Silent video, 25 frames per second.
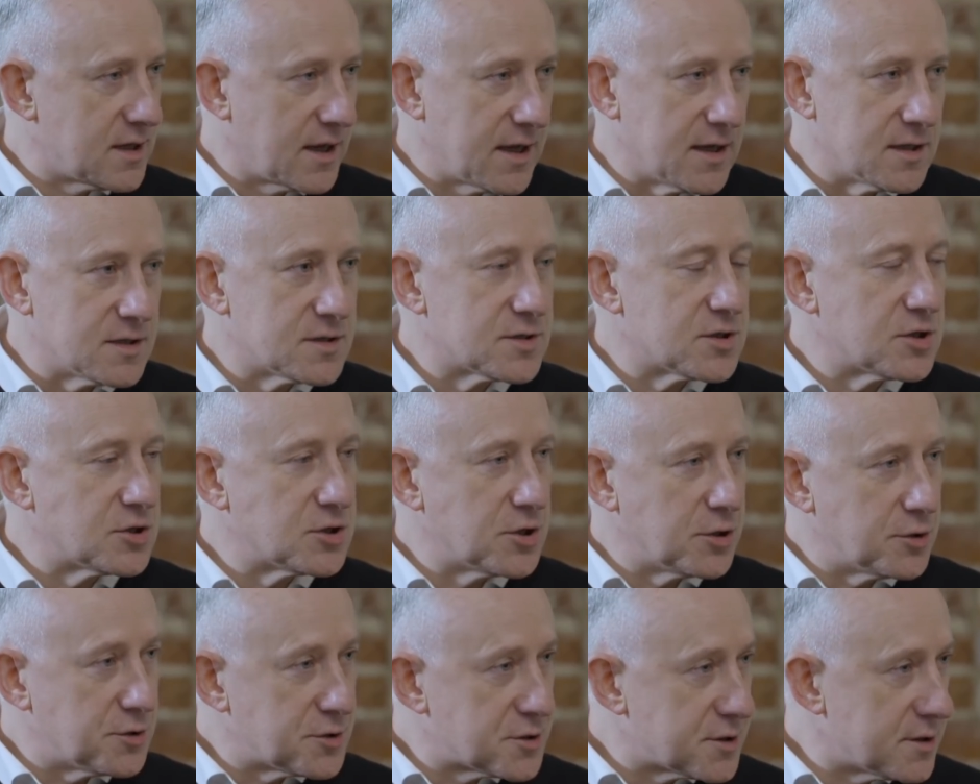
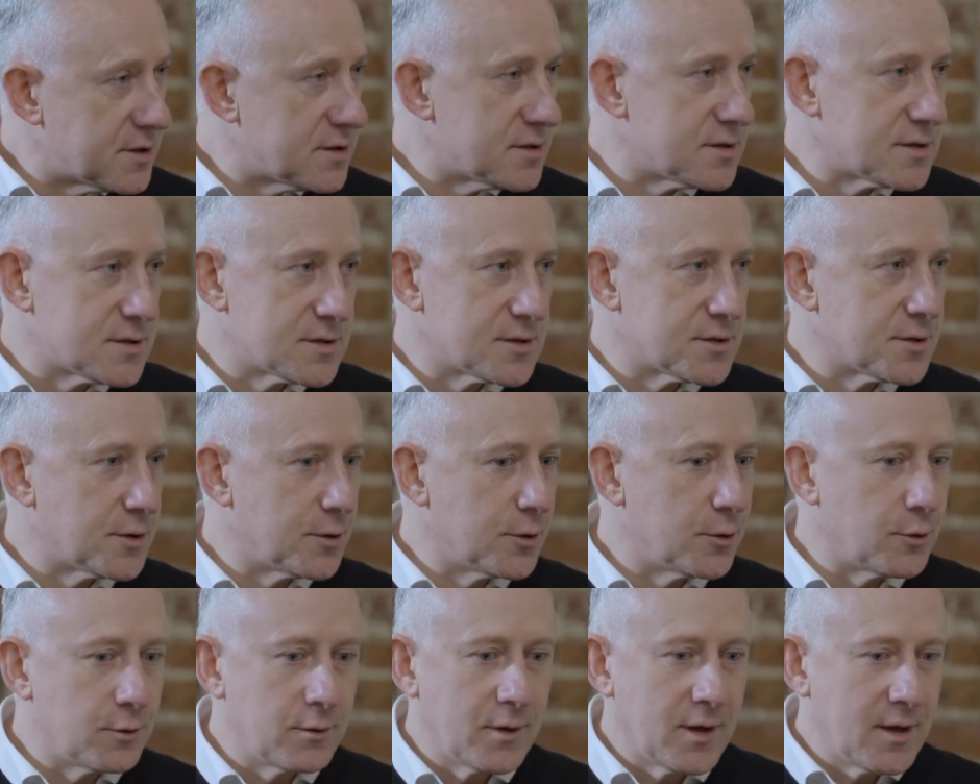institutions
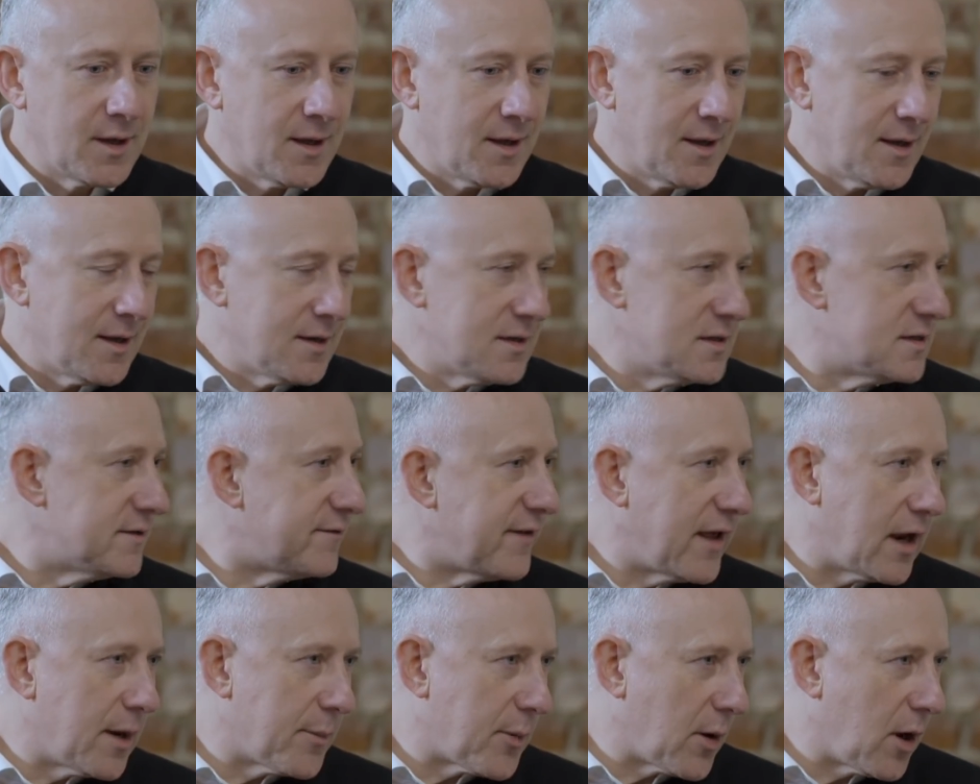to
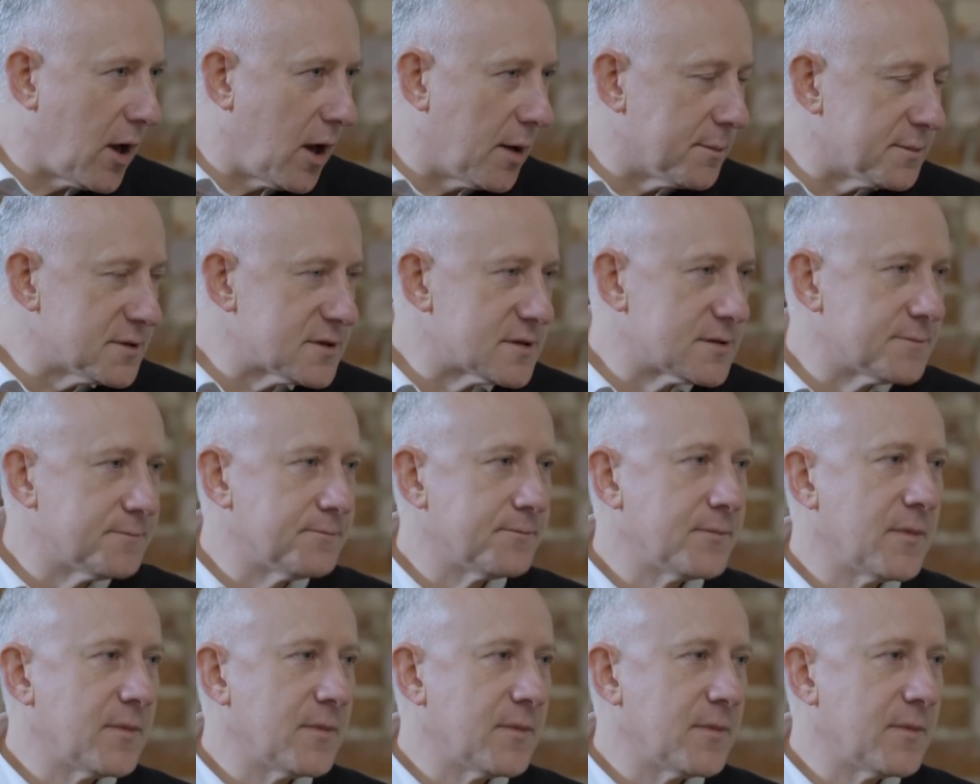developer hubs.